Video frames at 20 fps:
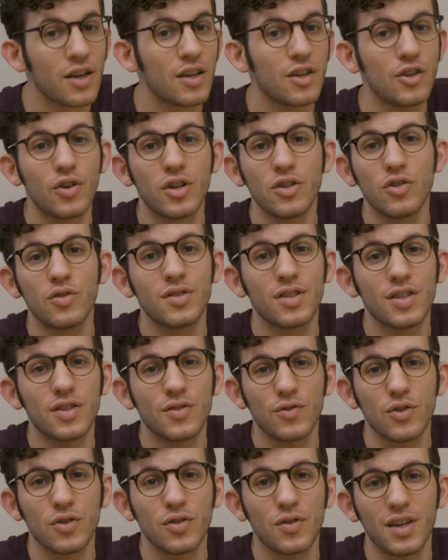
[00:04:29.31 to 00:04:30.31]
You can use this
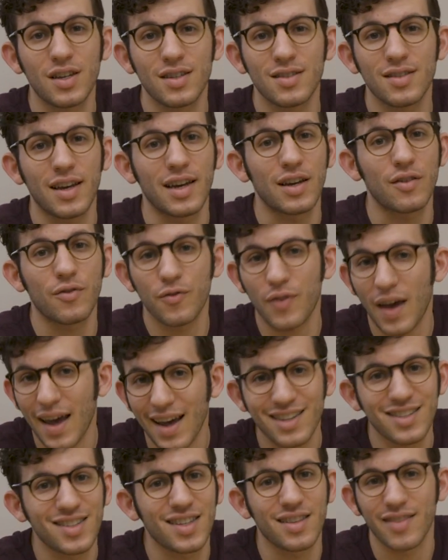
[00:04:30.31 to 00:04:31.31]
for things like
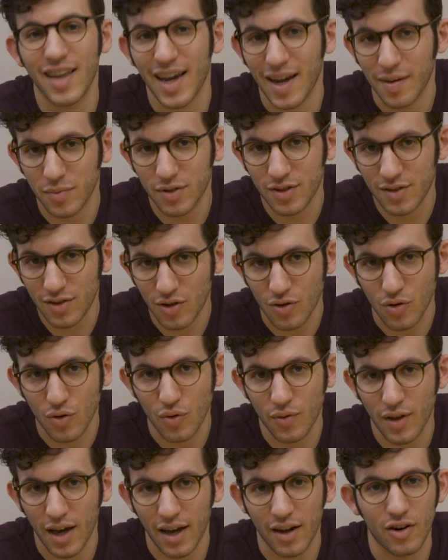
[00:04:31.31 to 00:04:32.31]
fans and lamps too
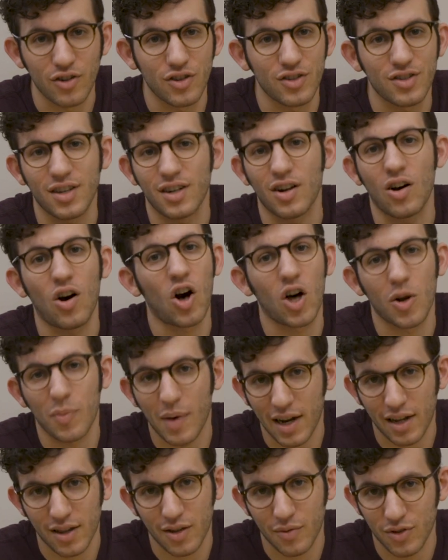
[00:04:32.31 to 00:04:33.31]
that are just gonna
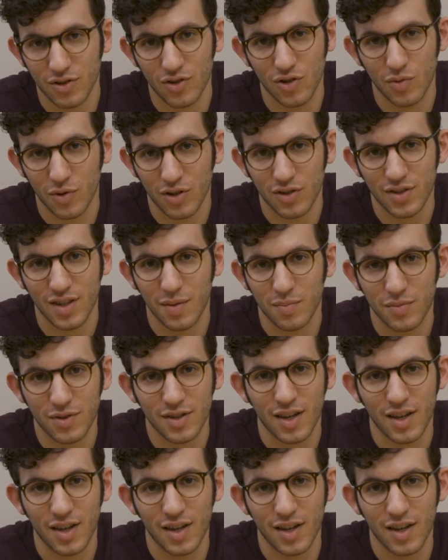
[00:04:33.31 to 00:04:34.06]
automatically resume their same